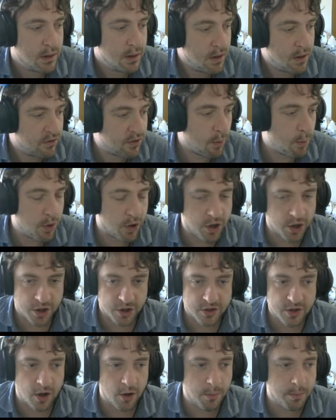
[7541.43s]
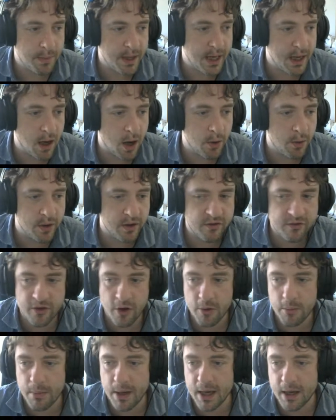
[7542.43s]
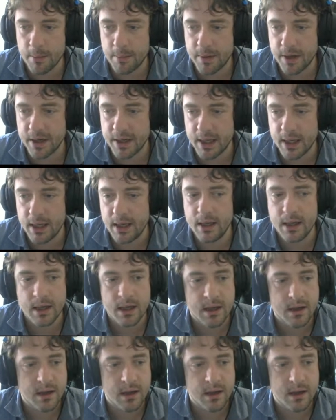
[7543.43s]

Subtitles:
Someone could have told me, Otis, don't make a bloody